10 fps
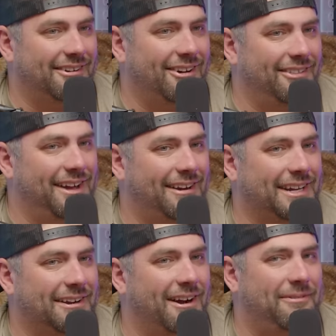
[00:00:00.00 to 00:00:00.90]
They're all
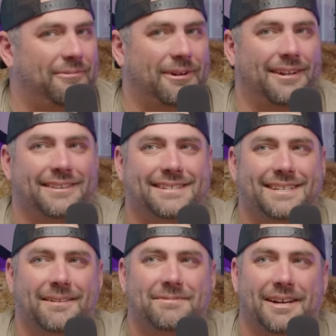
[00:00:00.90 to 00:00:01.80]
knocking off at the
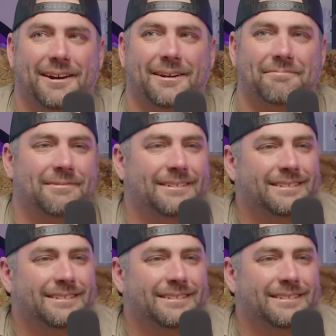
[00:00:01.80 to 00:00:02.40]
same time.